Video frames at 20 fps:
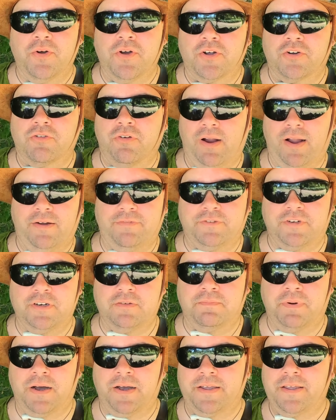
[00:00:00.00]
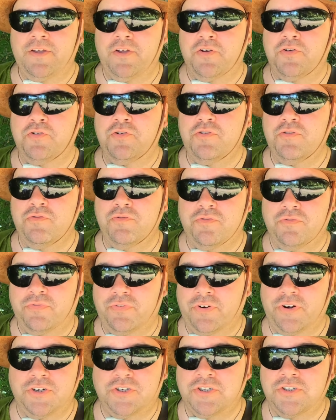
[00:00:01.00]
crafted by nude
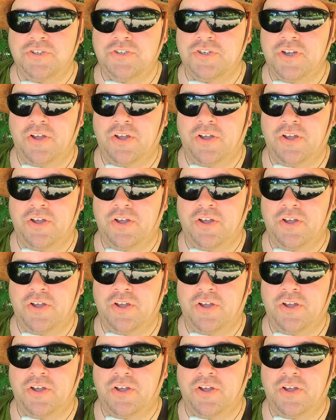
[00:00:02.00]
virgins